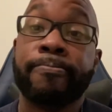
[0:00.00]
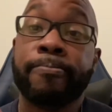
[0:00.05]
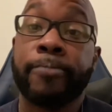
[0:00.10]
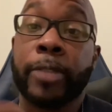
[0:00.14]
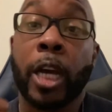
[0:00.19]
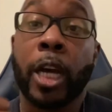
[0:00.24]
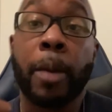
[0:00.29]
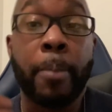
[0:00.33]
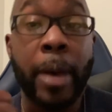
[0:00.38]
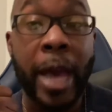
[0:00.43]

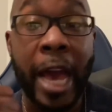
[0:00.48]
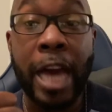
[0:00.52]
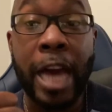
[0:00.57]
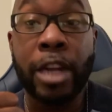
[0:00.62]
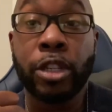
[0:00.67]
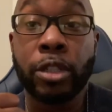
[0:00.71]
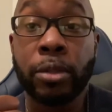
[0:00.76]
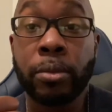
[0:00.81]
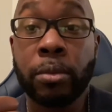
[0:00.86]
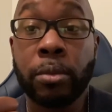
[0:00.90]
a
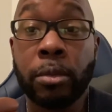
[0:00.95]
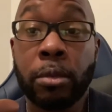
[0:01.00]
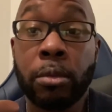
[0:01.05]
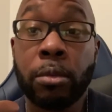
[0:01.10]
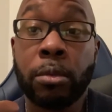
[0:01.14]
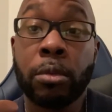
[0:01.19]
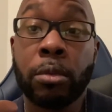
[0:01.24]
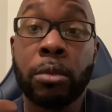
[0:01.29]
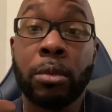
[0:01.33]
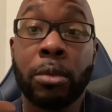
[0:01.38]
pattern,
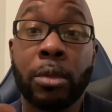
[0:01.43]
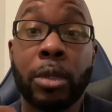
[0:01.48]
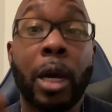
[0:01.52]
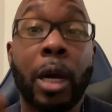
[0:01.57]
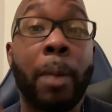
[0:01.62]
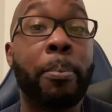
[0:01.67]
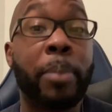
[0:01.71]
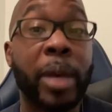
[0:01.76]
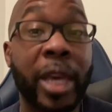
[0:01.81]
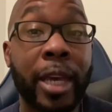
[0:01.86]
a
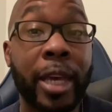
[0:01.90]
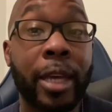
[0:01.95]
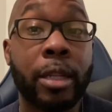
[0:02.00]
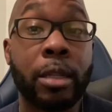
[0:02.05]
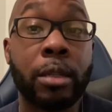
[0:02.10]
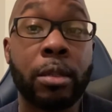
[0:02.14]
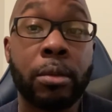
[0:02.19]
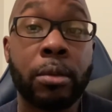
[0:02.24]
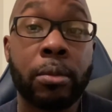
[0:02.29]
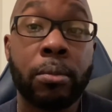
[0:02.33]

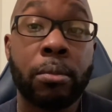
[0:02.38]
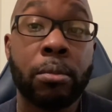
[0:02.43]
pin,